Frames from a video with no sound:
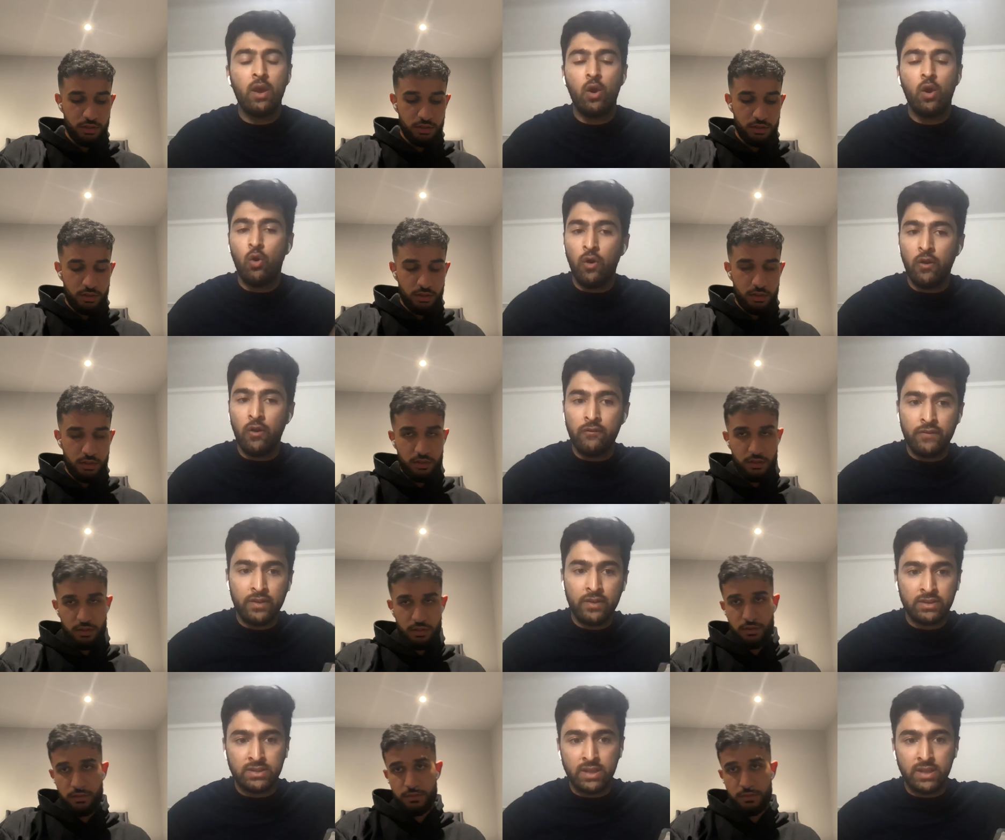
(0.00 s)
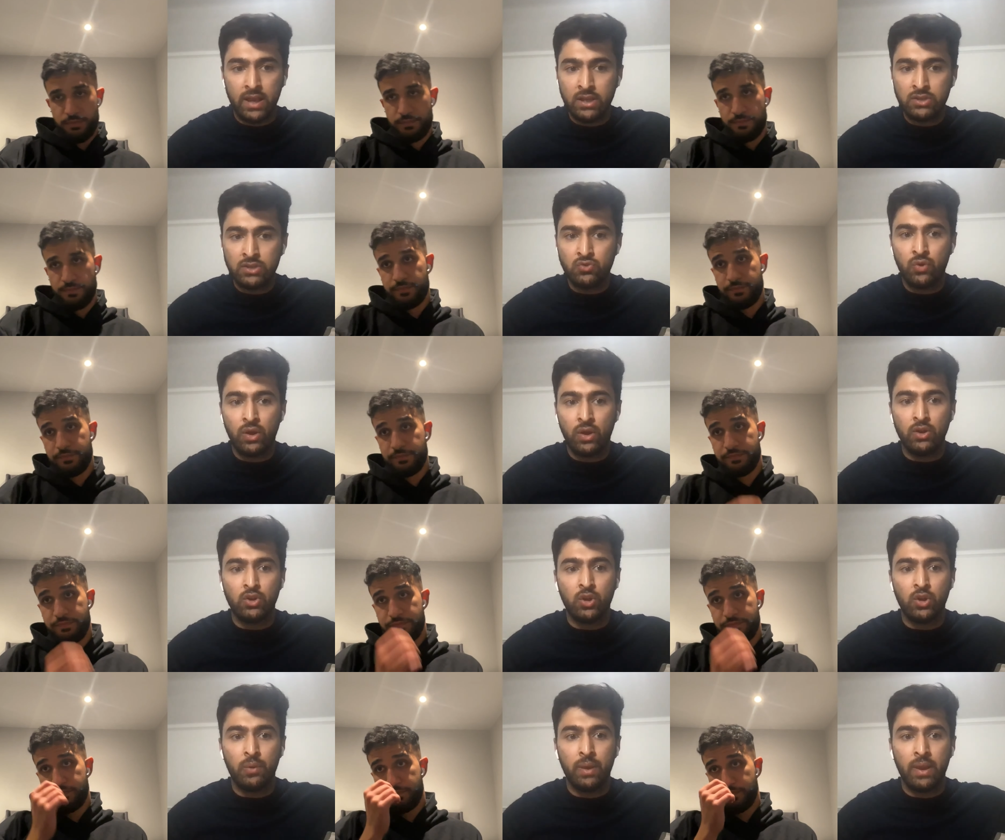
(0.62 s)
Speaker 1: it or if it's Israel
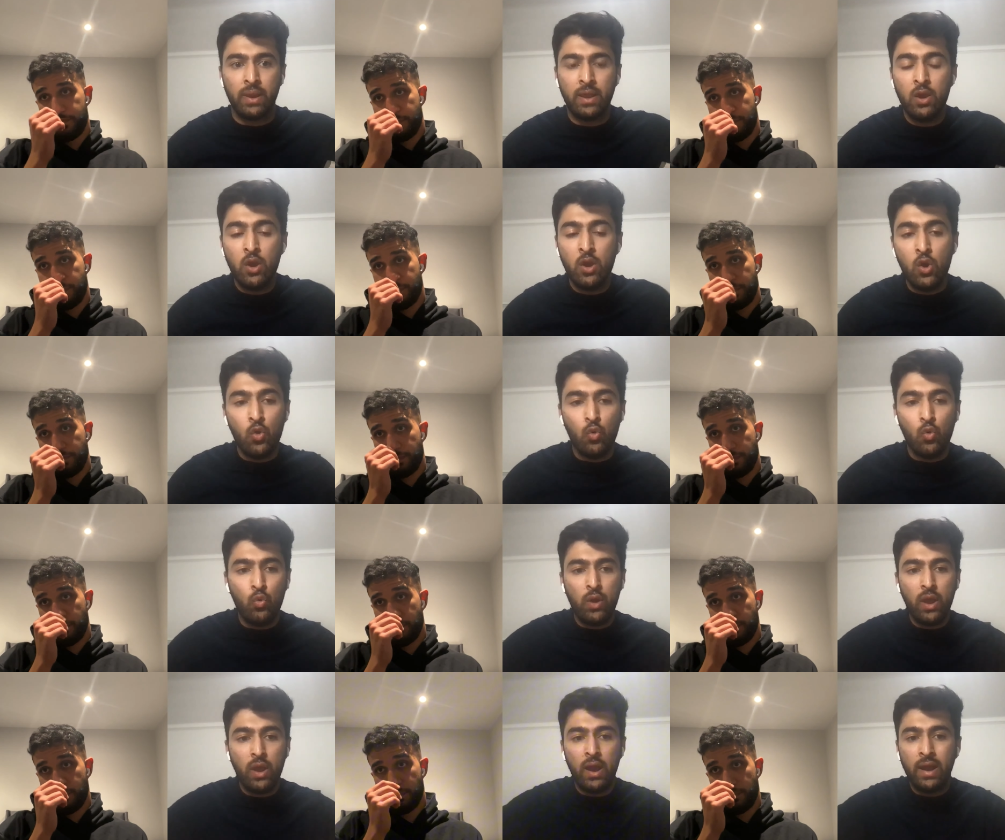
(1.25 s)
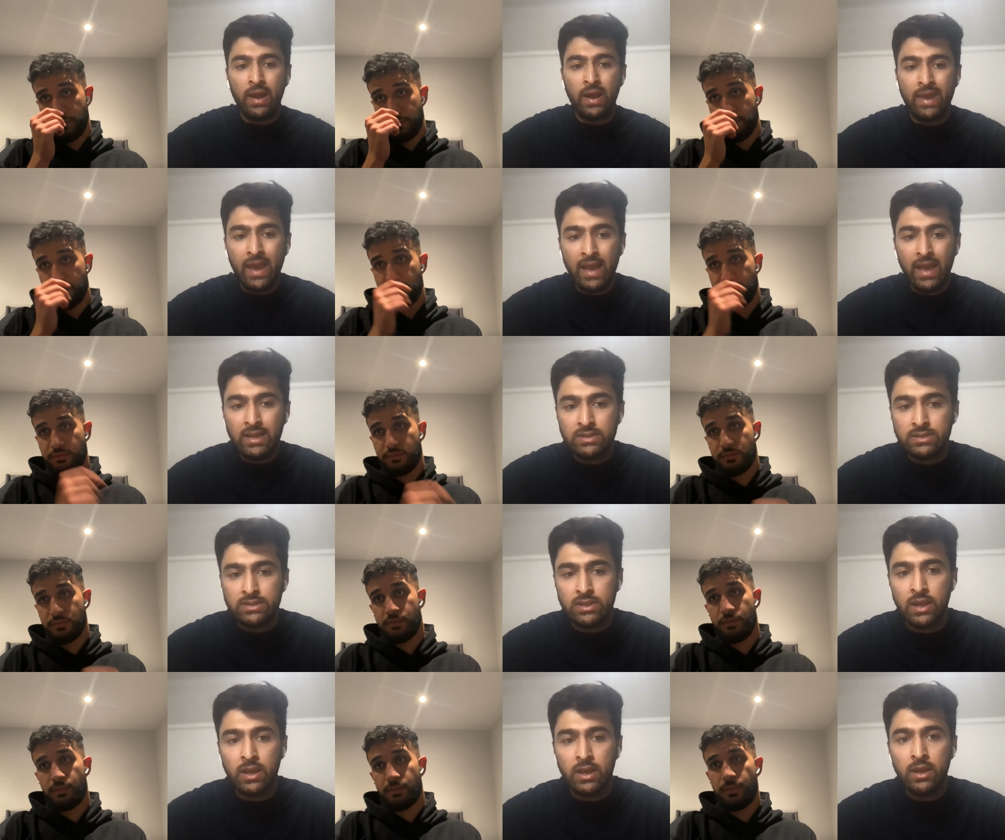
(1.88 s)
doing it. We are against
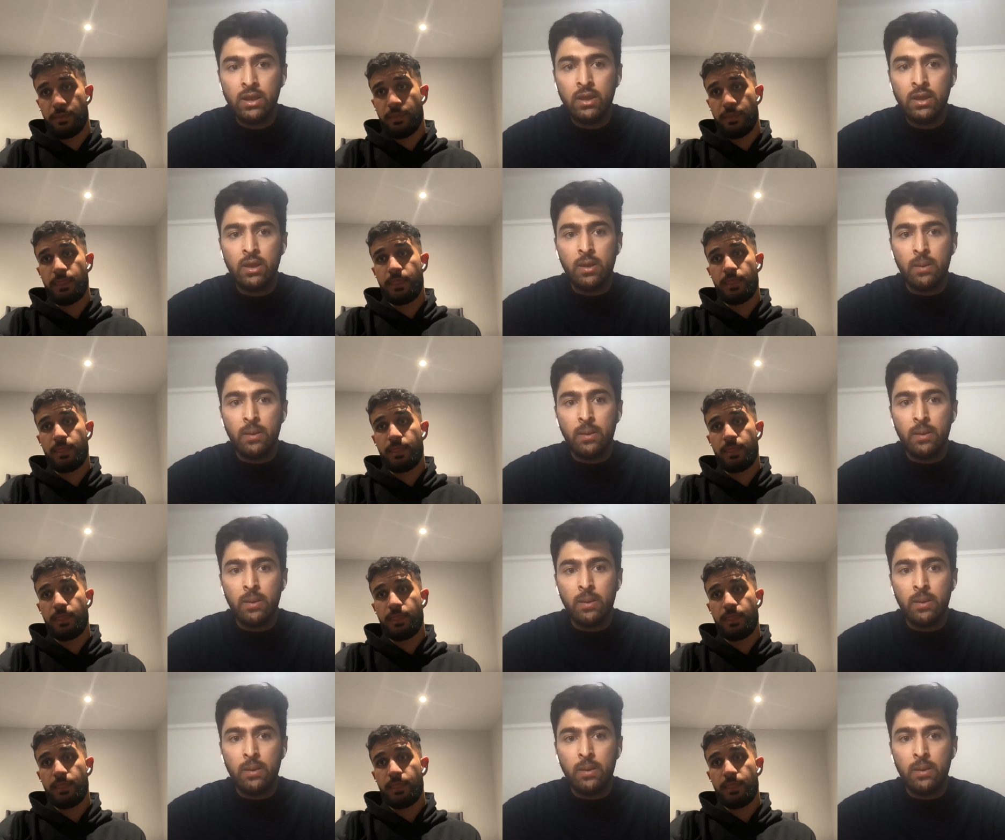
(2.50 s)
it